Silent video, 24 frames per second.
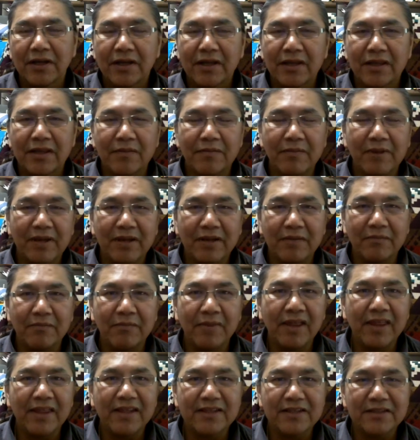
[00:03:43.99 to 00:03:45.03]
the many
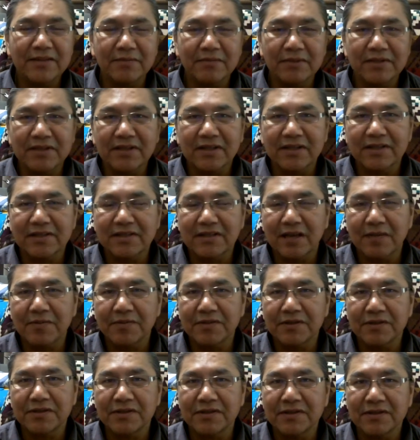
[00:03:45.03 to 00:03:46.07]
myths,
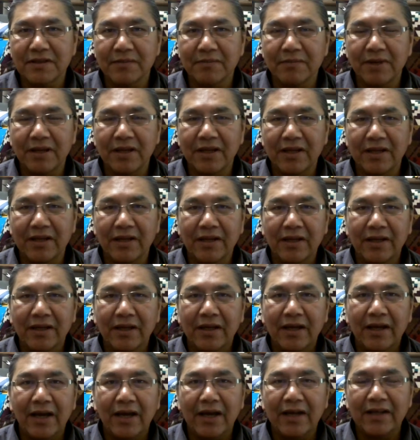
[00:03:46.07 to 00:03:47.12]
misconceptions, the many
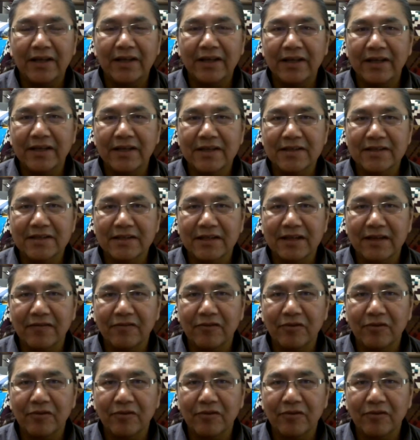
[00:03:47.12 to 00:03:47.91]
ideas that